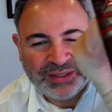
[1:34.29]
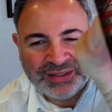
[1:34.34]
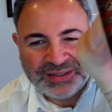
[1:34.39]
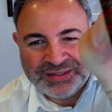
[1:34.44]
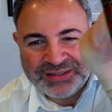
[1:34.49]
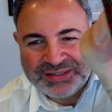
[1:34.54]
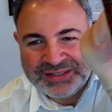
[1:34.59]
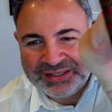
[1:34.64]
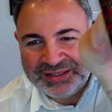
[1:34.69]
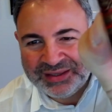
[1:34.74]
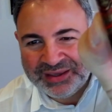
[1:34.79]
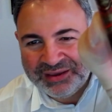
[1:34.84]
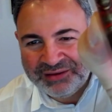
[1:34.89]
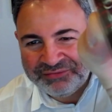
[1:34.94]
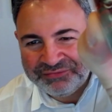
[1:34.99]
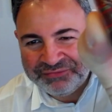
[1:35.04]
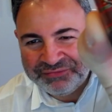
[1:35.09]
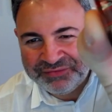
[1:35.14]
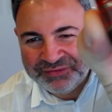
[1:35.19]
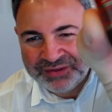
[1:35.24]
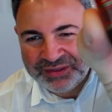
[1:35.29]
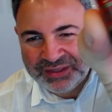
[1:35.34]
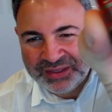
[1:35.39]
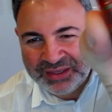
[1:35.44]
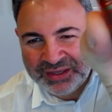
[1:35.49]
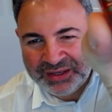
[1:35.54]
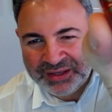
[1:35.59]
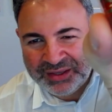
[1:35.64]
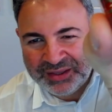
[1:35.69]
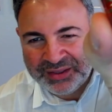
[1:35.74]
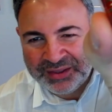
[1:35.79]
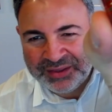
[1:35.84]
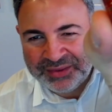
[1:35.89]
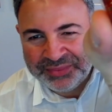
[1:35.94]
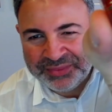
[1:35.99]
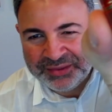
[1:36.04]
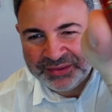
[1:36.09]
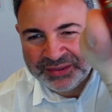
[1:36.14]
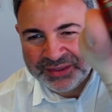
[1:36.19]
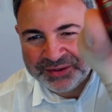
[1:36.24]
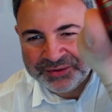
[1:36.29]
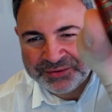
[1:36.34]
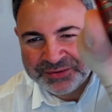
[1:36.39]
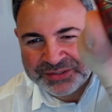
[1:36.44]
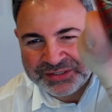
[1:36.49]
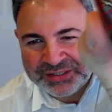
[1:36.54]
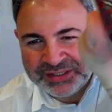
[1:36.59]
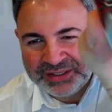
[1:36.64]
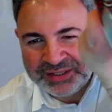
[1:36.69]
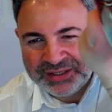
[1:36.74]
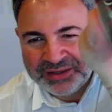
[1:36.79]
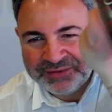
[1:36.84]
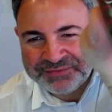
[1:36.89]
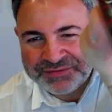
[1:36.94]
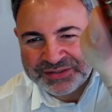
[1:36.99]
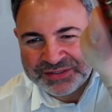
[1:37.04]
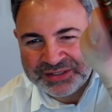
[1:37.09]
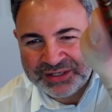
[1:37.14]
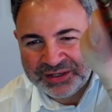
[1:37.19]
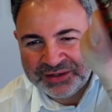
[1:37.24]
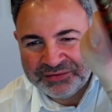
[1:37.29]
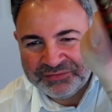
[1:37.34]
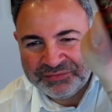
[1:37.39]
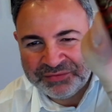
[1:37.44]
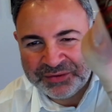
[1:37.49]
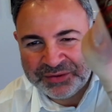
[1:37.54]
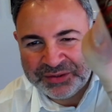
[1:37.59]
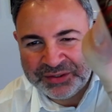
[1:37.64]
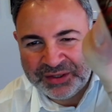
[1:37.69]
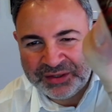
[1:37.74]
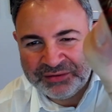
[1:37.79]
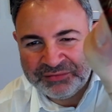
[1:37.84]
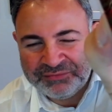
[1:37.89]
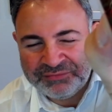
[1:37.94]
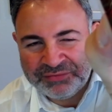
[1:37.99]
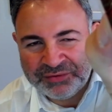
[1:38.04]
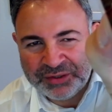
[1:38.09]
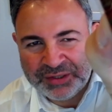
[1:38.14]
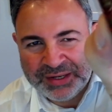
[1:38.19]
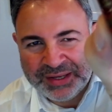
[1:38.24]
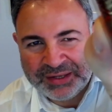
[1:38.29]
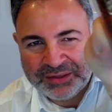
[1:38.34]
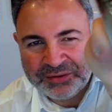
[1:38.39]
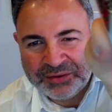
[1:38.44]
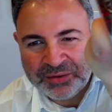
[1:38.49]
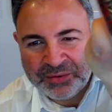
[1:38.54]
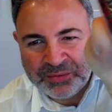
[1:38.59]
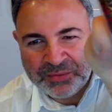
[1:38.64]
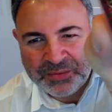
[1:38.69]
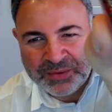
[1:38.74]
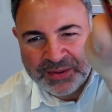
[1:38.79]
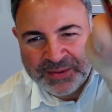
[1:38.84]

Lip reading: DF, the letters DF stand for Don Fernando.